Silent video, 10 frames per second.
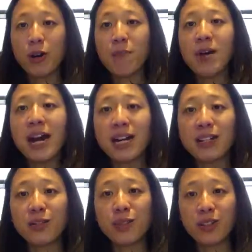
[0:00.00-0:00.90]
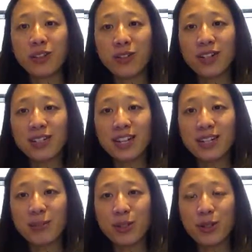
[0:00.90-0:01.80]
unpack it throughout the 30
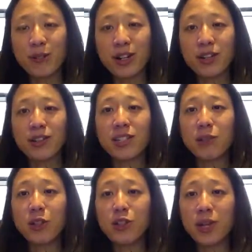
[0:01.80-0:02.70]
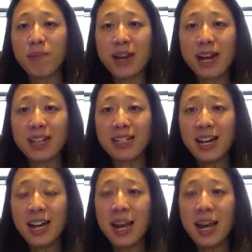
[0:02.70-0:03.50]
days. I'm sorry right now it's a little jam-packed,